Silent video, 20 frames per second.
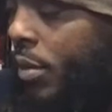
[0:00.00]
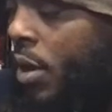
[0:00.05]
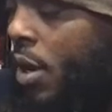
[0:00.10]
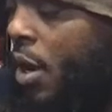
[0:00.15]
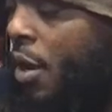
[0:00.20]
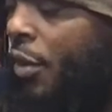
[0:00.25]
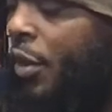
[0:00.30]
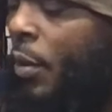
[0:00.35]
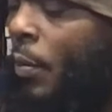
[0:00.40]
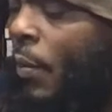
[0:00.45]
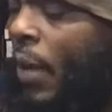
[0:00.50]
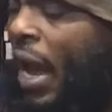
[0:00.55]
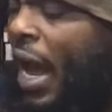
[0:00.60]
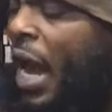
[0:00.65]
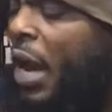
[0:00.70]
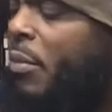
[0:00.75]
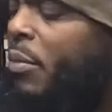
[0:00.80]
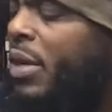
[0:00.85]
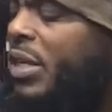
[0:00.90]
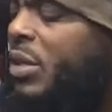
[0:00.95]
The
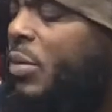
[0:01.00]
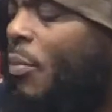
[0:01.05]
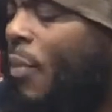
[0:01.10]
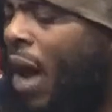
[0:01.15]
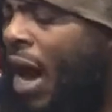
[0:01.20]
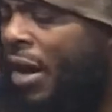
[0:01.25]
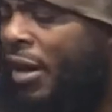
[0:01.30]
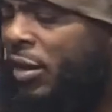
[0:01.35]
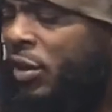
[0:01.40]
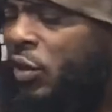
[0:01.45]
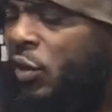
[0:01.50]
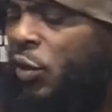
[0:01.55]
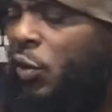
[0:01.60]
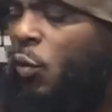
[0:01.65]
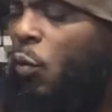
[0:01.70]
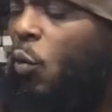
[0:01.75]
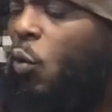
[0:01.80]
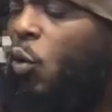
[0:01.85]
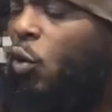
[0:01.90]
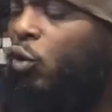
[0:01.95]
man must monitor the
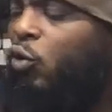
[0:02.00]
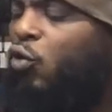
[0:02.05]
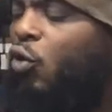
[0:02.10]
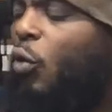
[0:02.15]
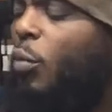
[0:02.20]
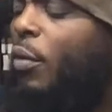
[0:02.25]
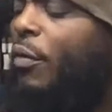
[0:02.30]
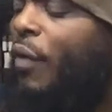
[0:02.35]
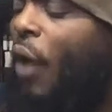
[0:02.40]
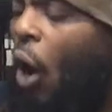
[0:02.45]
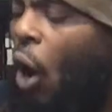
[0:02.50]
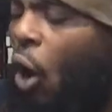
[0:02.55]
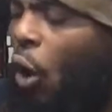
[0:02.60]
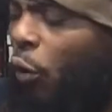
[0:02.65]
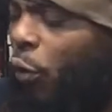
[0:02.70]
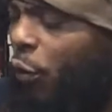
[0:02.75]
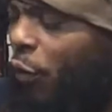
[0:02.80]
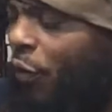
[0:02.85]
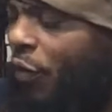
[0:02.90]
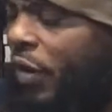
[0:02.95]
wardrobe of all
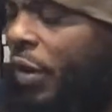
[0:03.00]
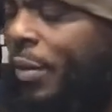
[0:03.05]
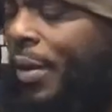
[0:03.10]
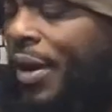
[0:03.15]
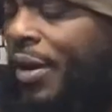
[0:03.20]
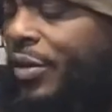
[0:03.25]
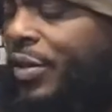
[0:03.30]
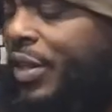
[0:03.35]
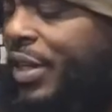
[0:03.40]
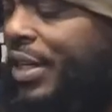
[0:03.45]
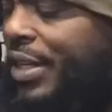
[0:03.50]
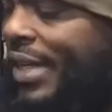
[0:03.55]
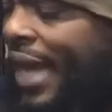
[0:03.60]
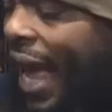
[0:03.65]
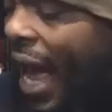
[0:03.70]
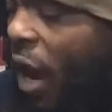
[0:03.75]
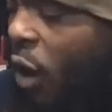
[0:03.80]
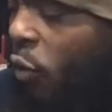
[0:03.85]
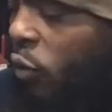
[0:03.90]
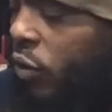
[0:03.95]
the females in his
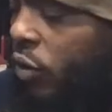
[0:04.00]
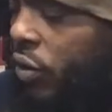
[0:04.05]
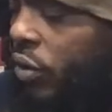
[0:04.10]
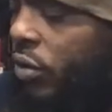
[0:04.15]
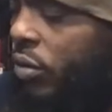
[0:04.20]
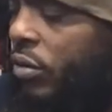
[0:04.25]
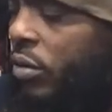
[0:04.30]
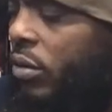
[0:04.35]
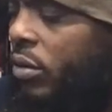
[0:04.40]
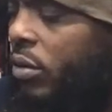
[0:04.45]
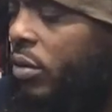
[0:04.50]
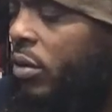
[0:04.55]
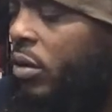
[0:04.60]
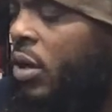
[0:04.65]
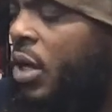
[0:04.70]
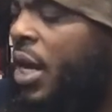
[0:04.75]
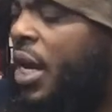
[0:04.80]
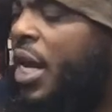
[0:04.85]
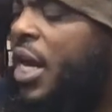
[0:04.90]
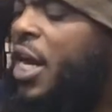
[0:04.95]
house.
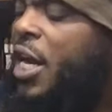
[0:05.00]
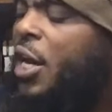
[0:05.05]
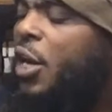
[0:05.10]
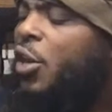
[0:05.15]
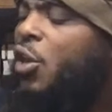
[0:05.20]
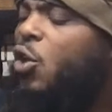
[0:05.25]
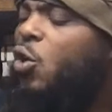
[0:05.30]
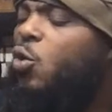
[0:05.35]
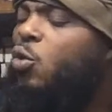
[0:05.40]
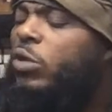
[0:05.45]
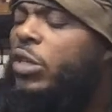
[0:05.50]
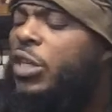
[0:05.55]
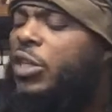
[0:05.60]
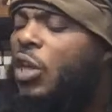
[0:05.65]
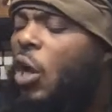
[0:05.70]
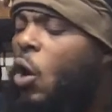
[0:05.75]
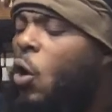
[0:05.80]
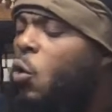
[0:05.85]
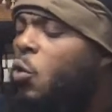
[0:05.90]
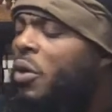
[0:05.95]
He could use his
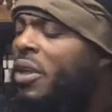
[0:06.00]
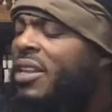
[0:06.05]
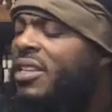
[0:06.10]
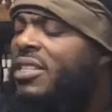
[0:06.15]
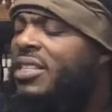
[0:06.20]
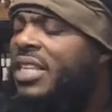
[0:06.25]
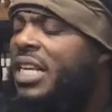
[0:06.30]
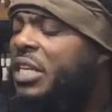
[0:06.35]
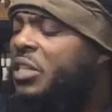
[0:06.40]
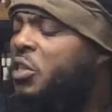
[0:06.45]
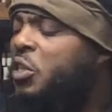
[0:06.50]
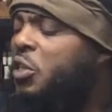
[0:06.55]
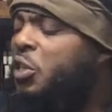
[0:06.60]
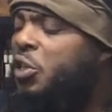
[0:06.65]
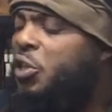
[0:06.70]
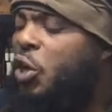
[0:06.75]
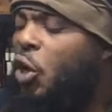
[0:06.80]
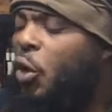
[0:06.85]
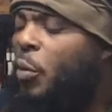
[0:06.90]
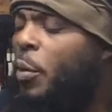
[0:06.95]
own instincts to
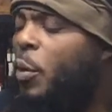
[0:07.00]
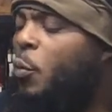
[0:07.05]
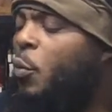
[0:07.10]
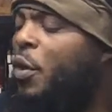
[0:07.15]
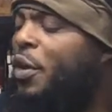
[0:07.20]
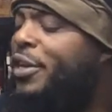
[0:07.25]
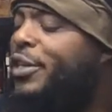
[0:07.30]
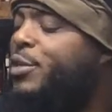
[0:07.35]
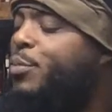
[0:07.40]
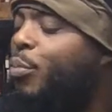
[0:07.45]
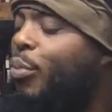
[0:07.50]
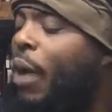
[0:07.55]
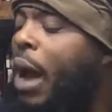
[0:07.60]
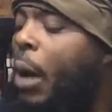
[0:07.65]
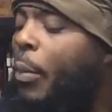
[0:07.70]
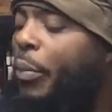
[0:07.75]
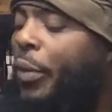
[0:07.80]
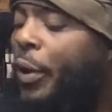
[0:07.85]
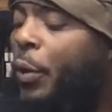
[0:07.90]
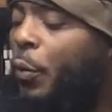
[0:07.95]
determine what is
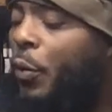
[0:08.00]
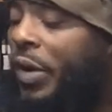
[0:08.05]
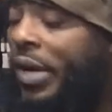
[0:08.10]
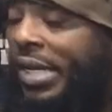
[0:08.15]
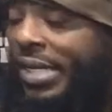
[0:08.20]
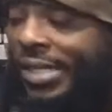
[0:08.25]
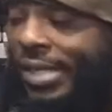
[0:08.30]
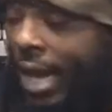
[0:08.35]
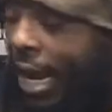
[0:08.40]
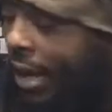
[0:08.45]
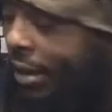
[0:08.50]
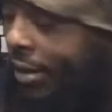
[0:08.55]
proper and what is not.